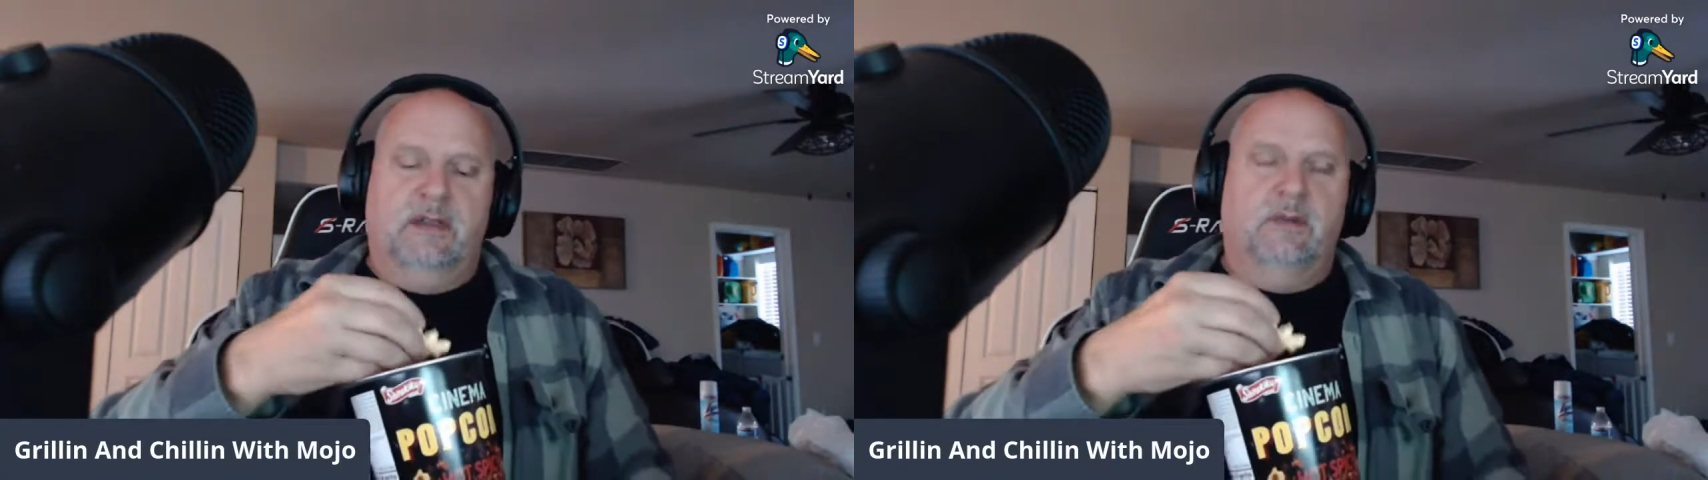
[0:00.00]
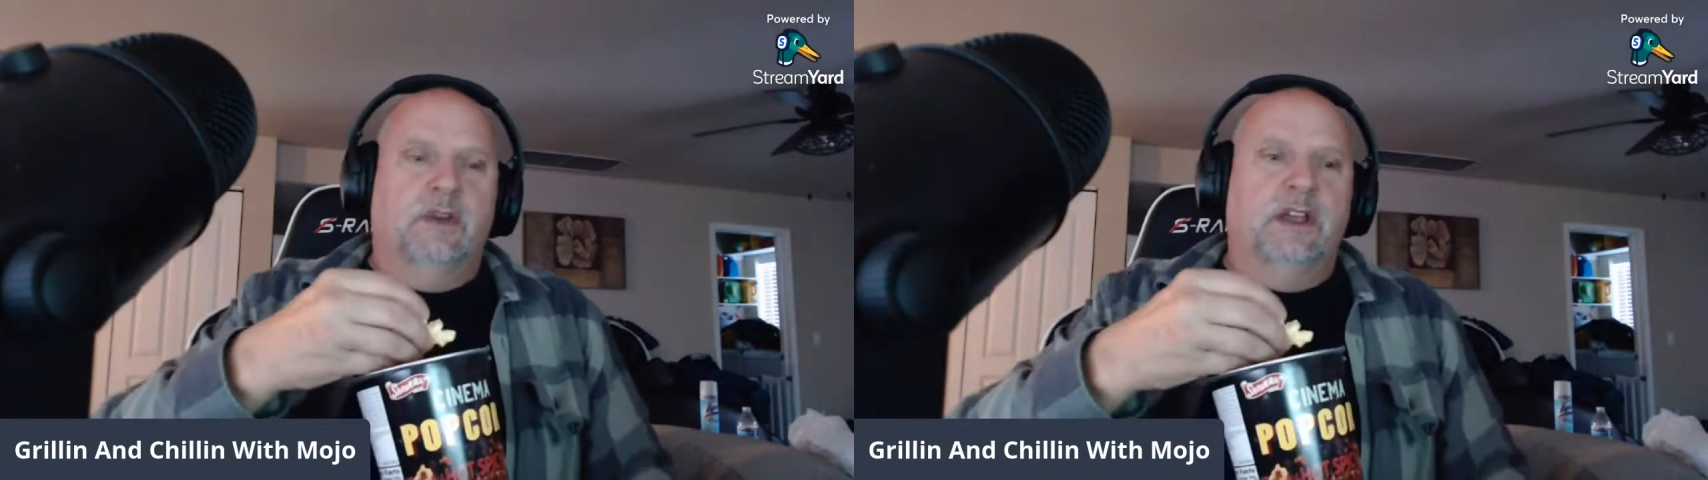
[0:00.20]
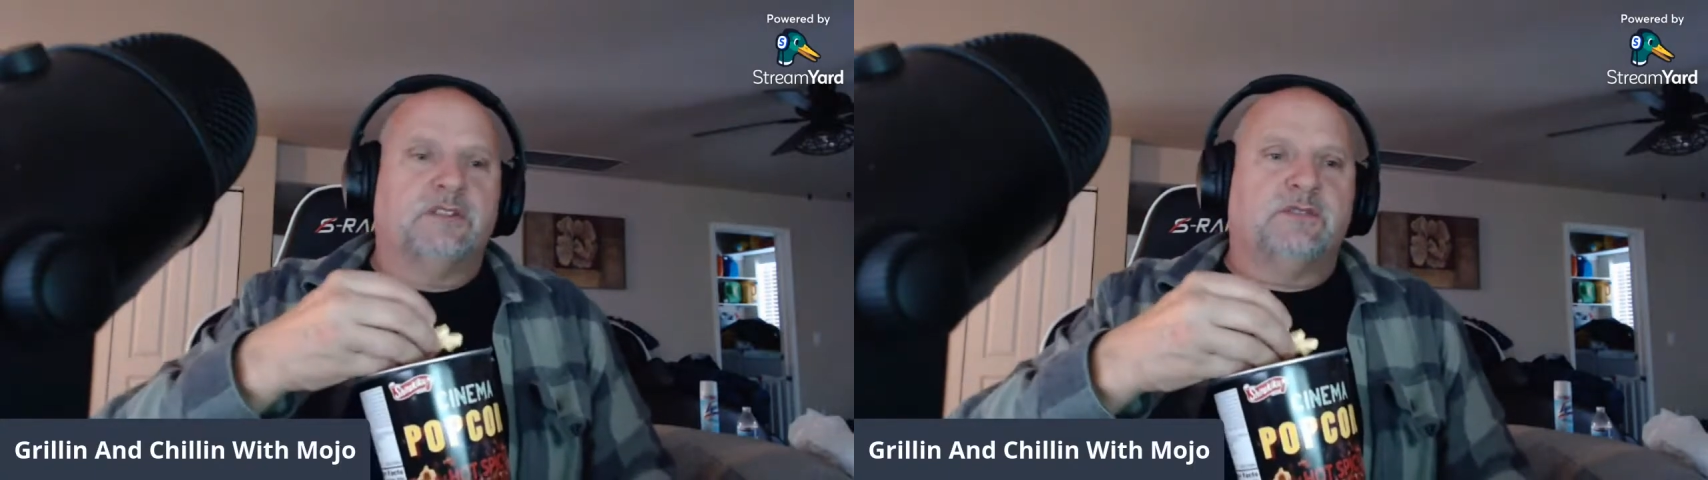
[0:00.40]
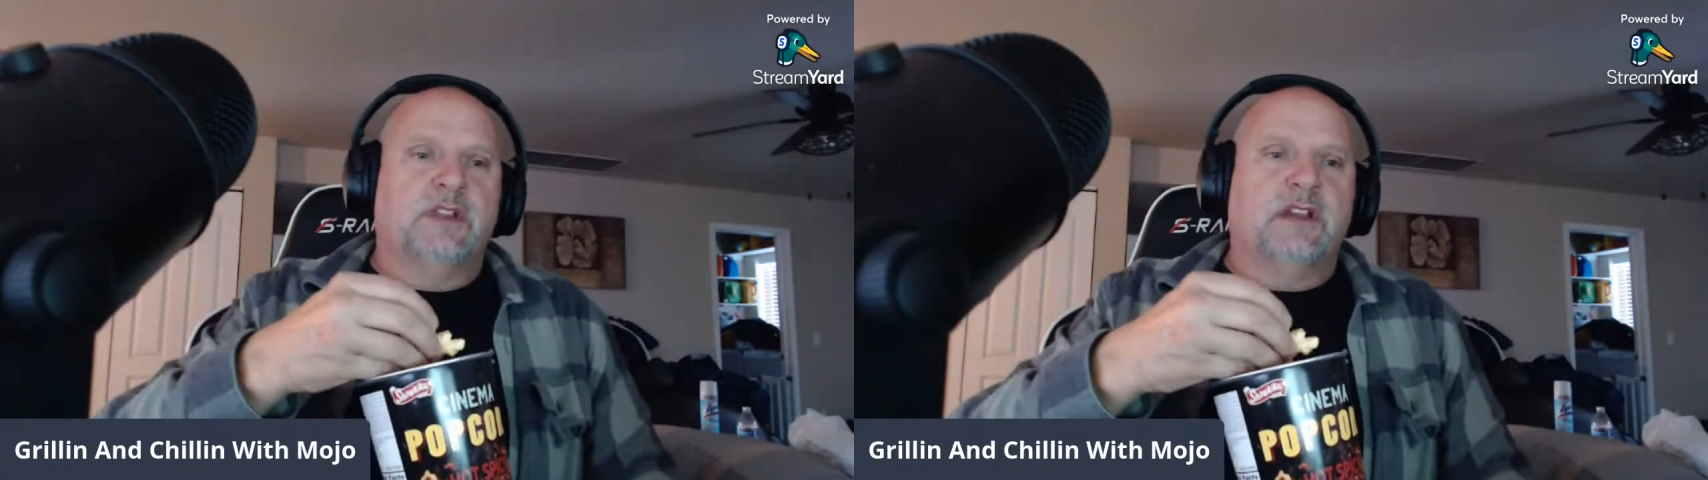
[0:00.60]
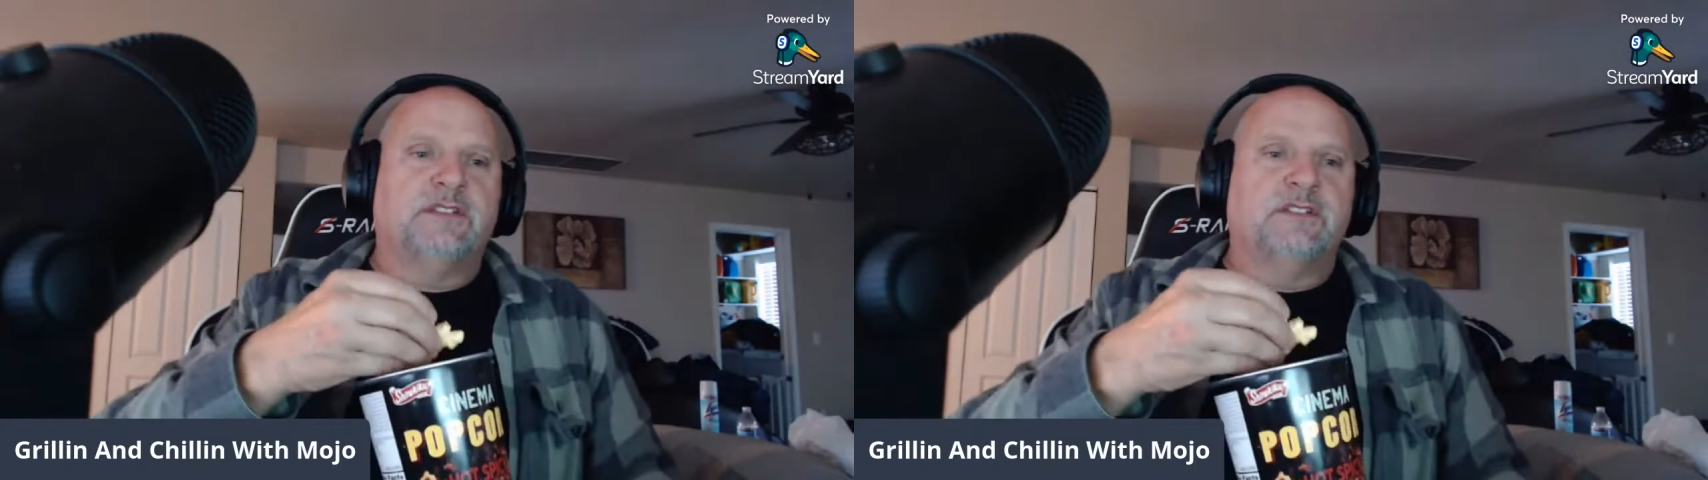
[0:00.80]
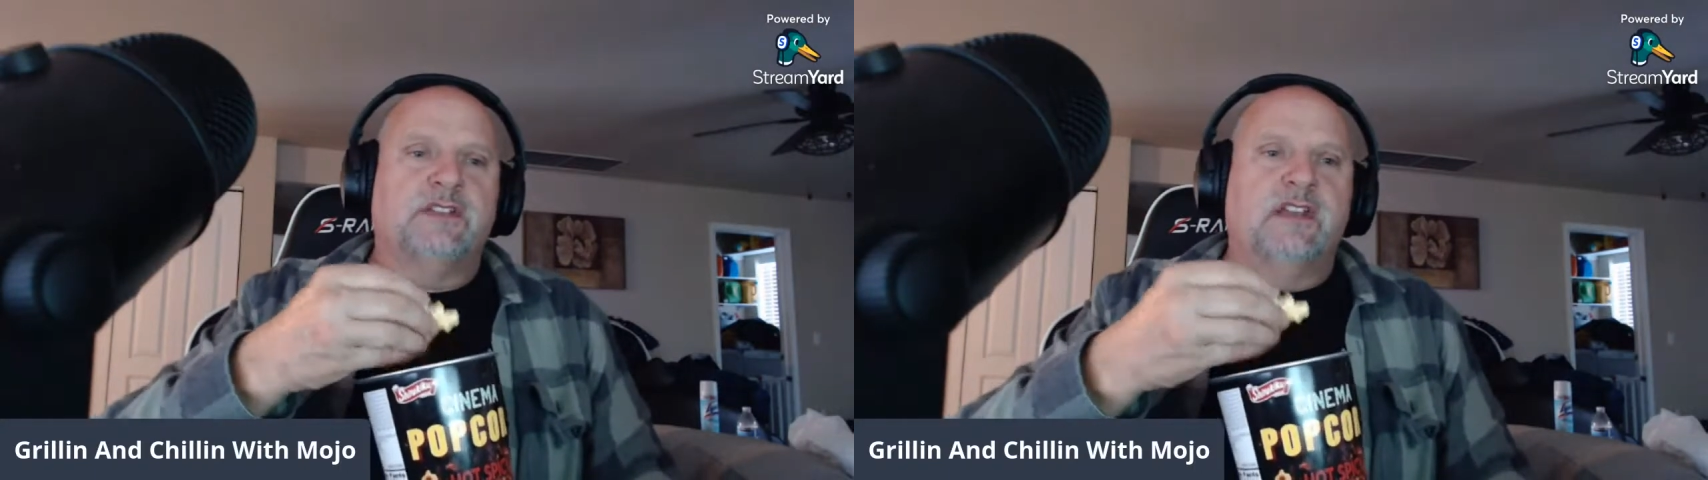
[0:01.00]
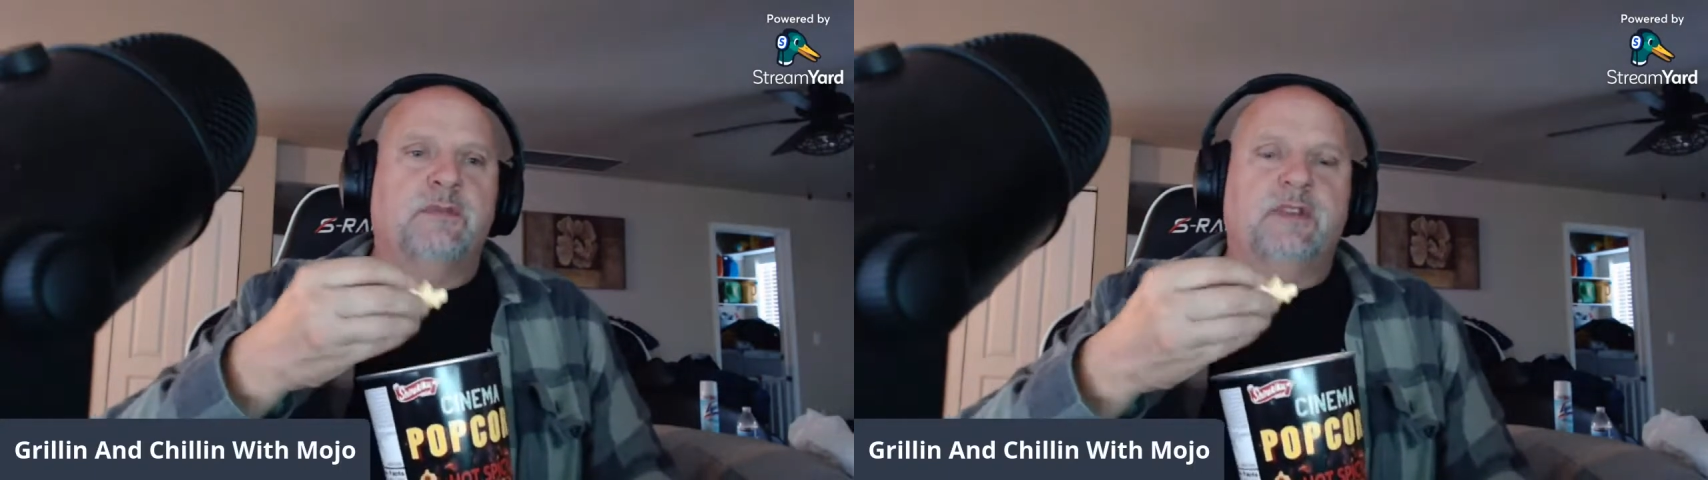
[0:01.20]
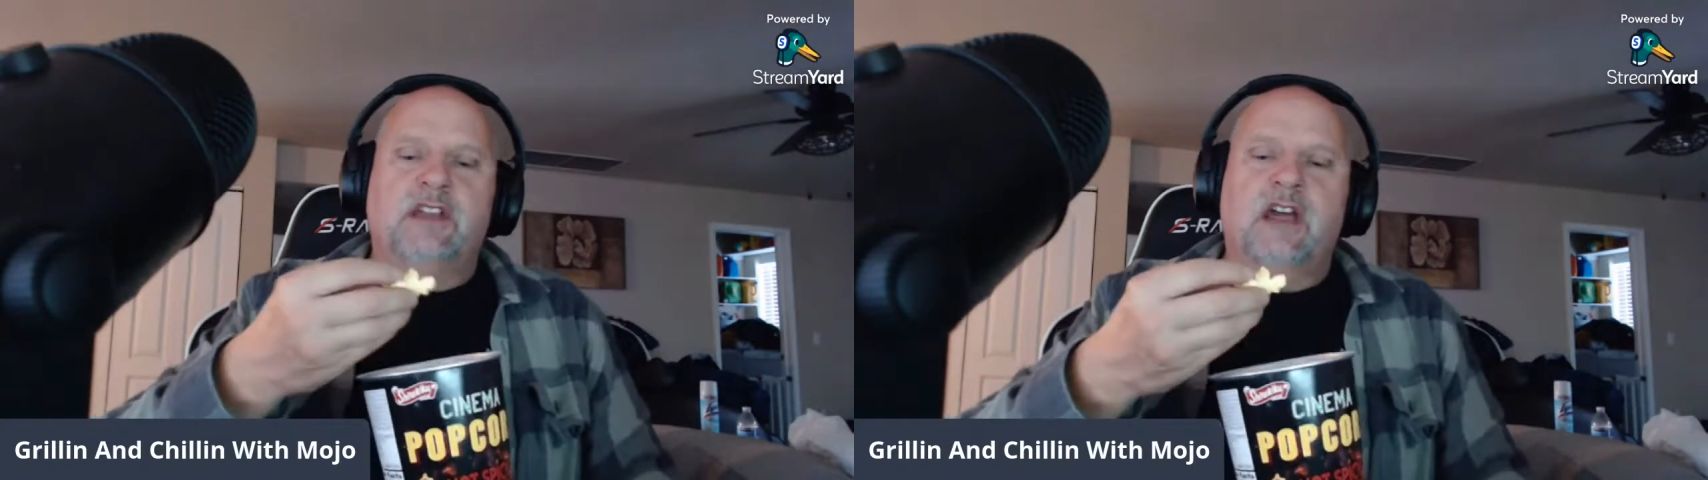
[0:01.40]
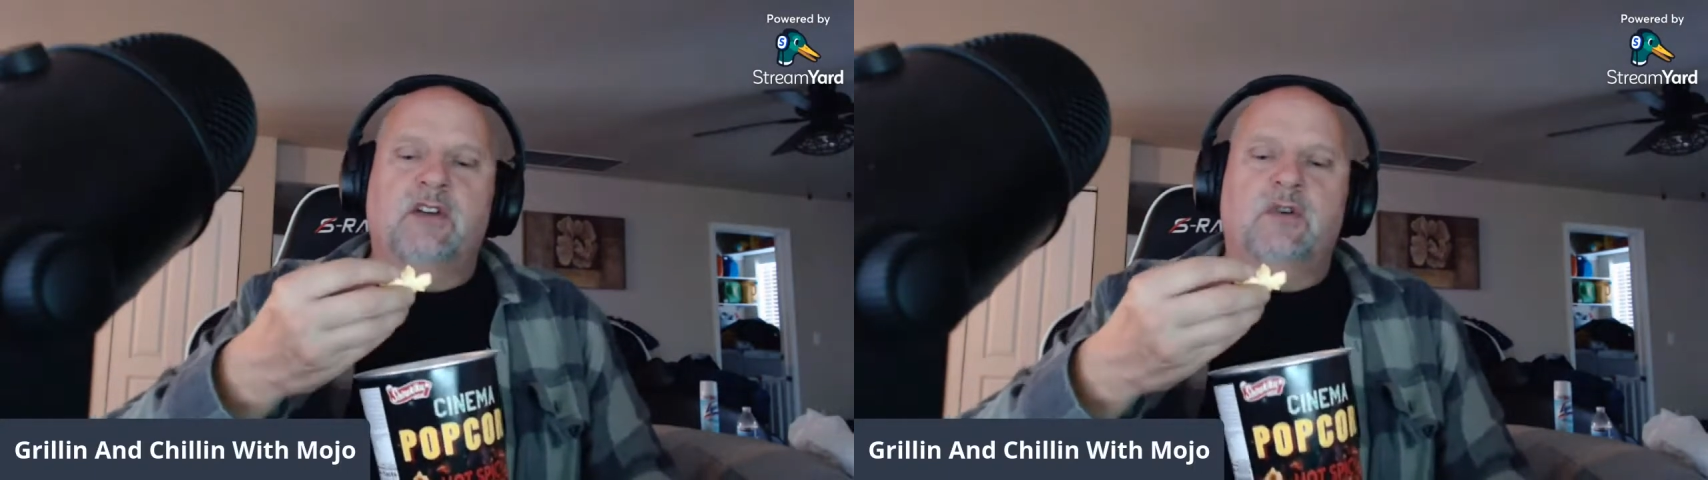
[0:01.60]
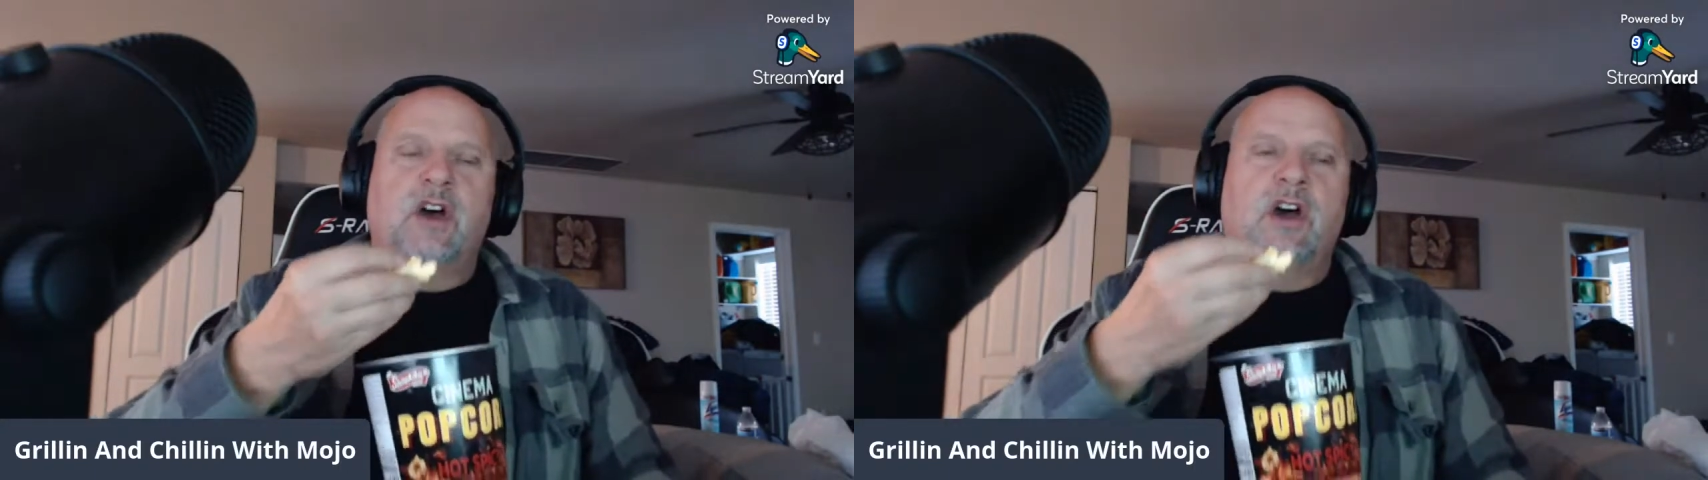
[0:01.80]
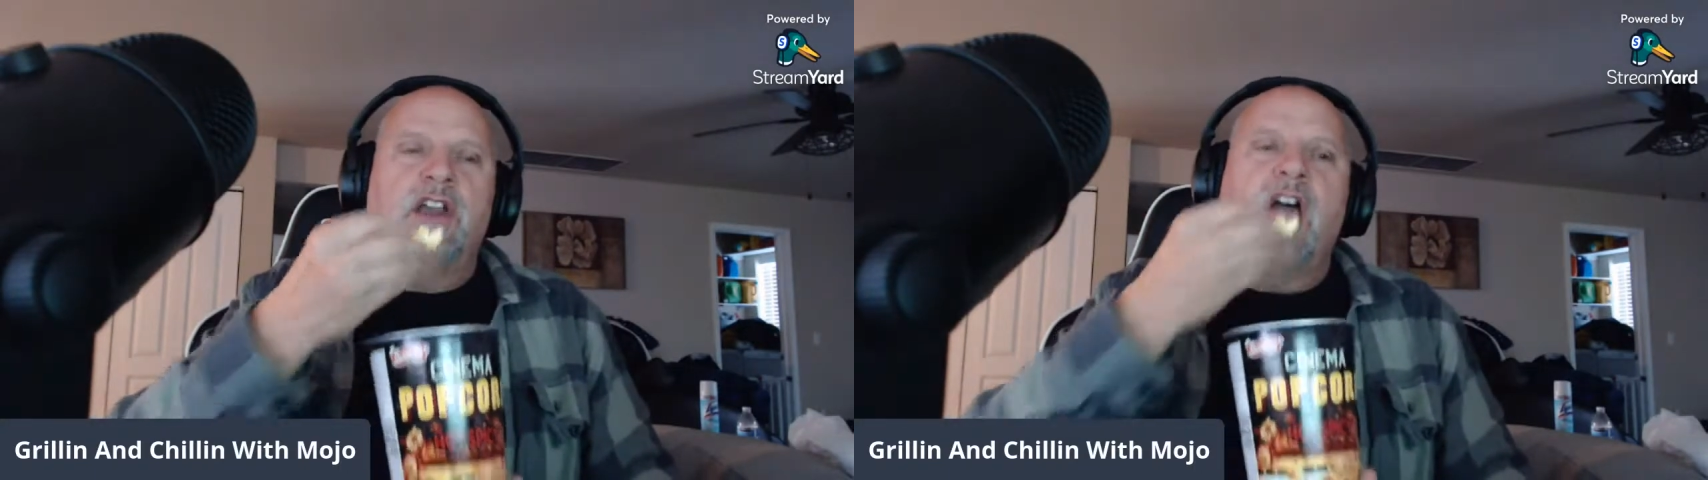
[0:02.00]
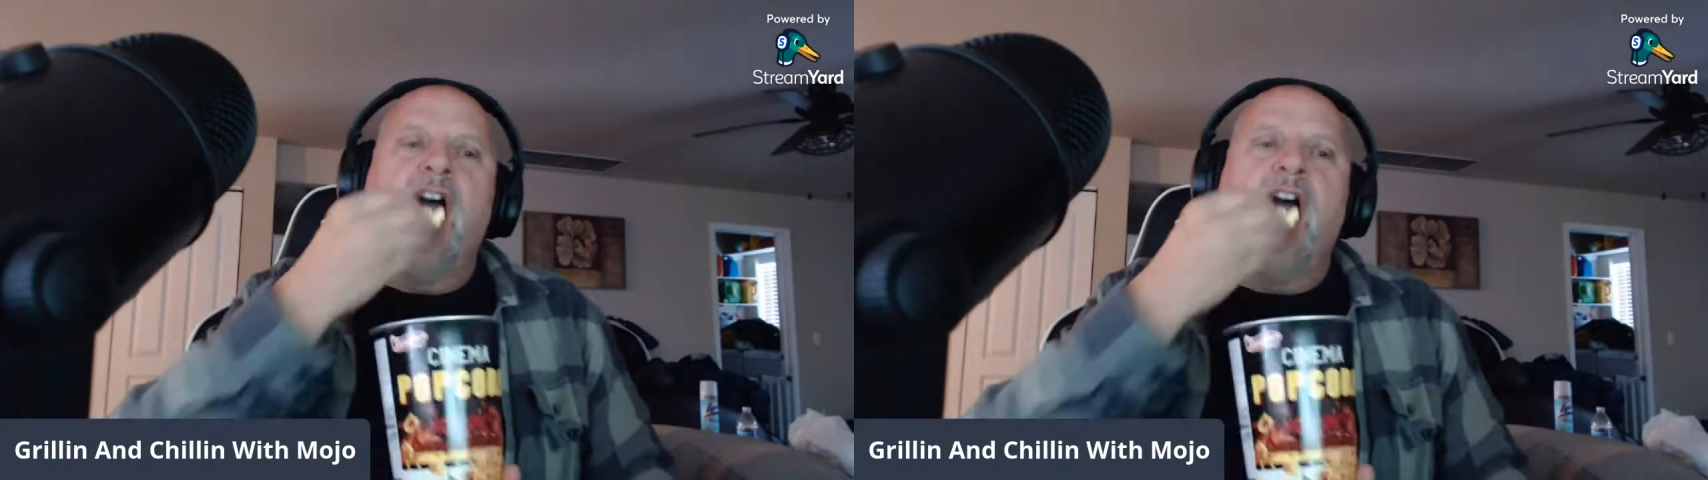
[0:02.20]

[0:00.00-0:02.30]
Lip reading: what else? What else has everybody got going on?